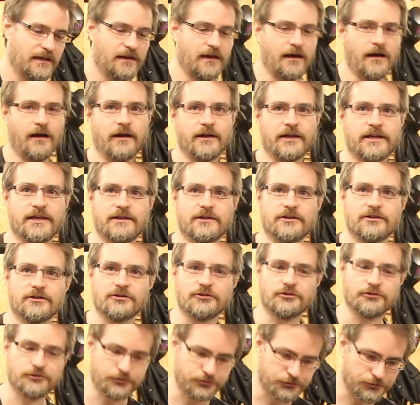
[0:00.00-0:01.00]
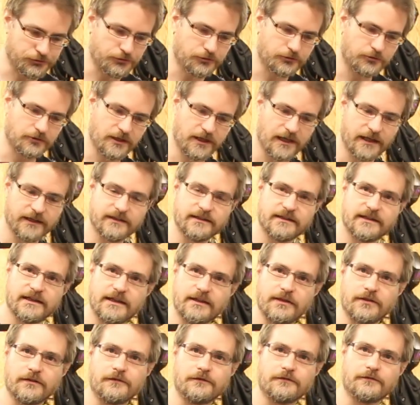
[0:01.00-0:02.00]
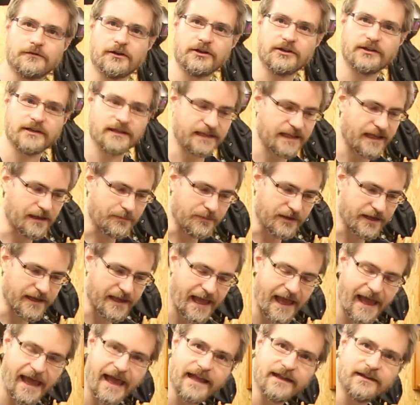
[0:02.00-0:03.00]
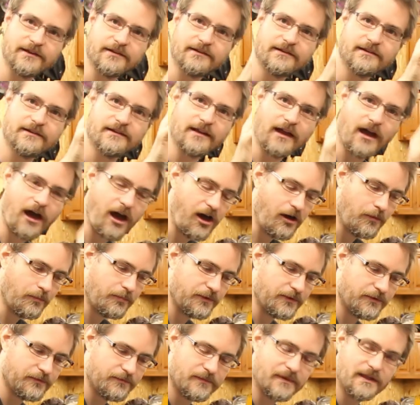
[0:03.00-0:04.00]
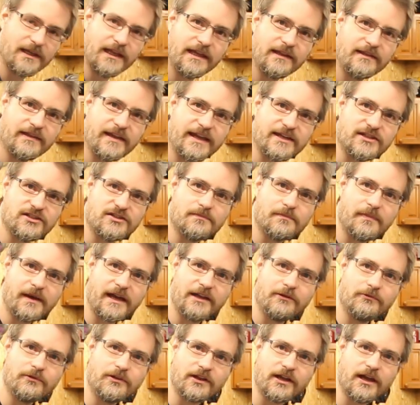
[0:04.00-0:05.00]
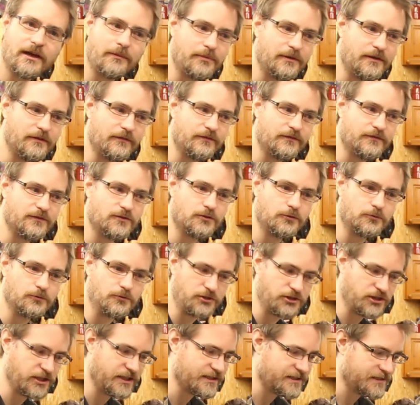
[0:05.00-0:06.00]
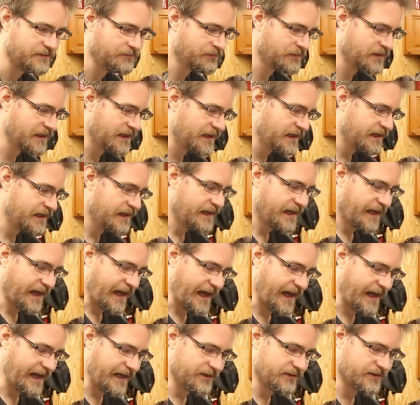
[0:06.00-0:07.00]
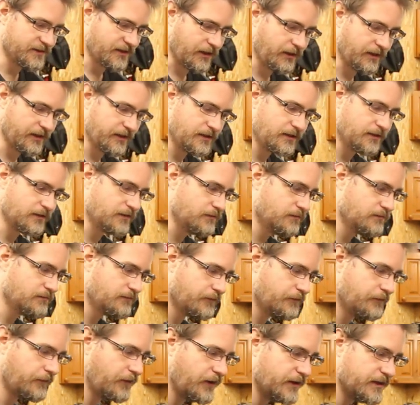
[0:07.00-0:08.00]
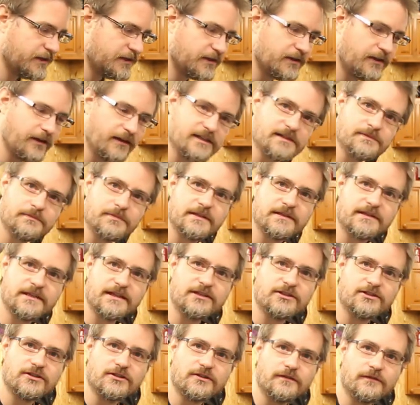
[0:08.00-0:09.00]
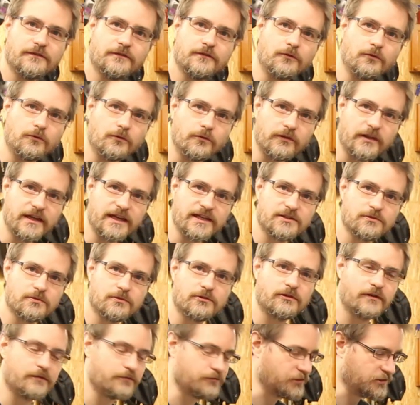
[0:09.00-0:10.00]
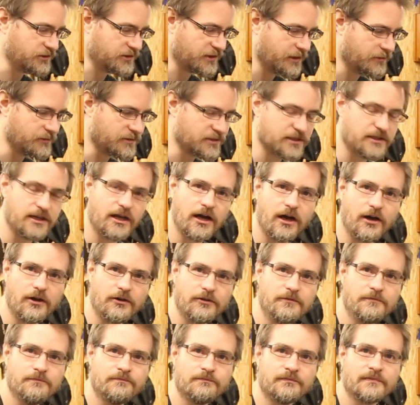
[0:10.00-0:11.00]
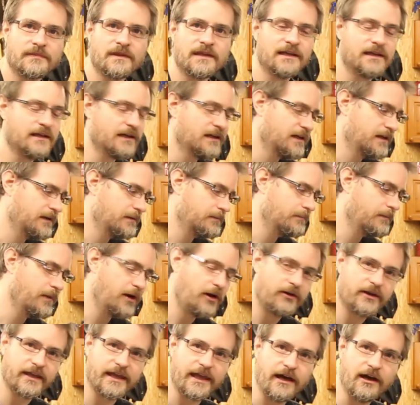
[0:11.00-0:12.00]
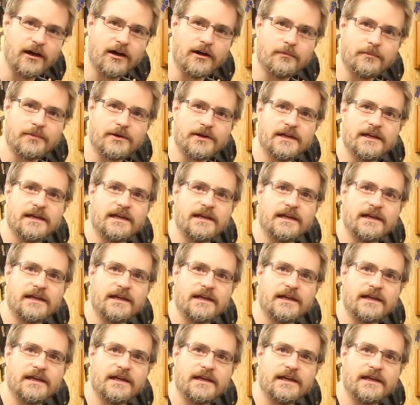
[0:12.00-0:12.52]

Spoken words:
I can crawl underneath the front, get my head up in the engine bay with a couple of torches, and I can find a nice position for this wherever it's going to go, mark it up,